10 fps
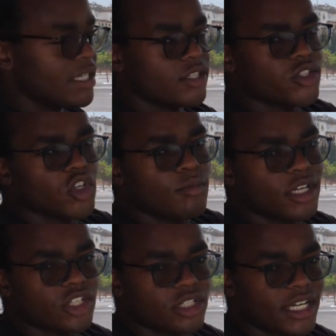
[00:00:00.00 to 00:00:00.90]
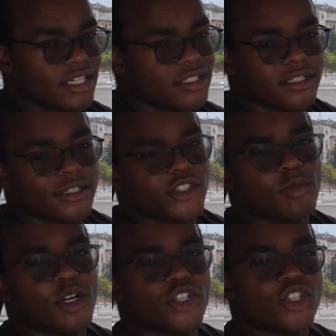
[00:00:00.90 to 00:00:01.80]
It's so much nicer,
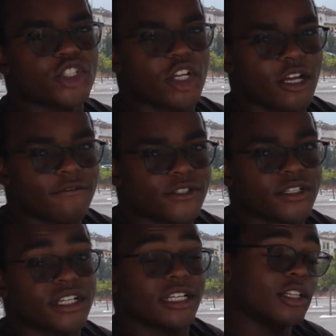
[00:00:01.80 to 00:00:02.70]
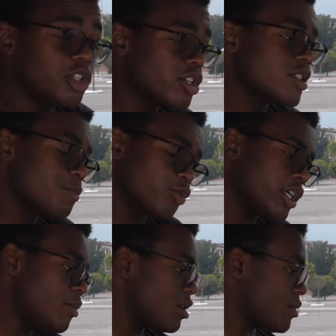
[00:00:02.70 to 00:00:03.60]
so much softer, and it looks
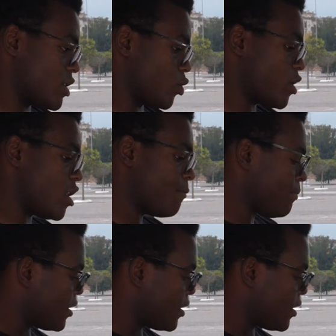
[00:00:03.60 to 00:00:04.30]
premium as well.